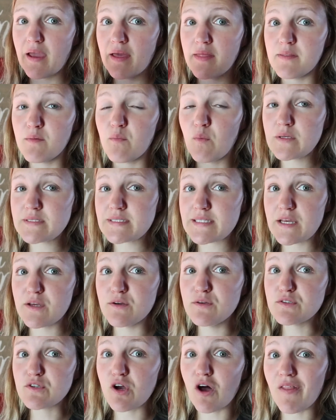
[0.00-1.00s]
and then once I
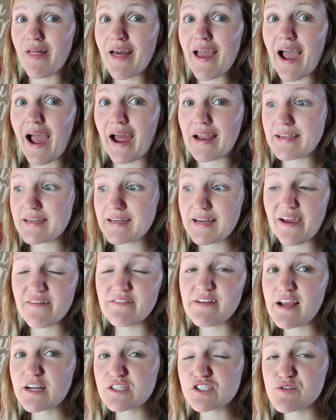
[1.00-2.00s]
used all that, I didn't have
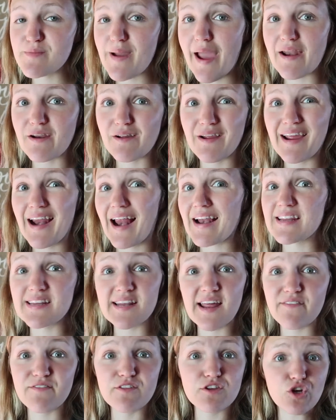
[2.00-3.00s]
an extra battery and I
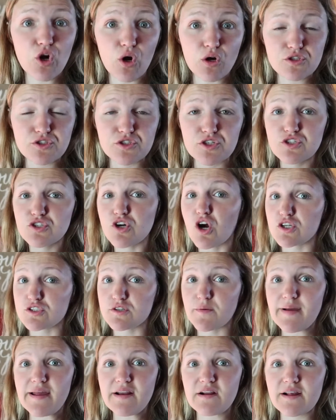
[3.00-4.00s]
didn't have the charger to charge
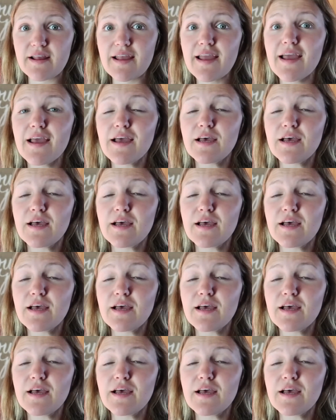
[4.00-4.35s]
my battery.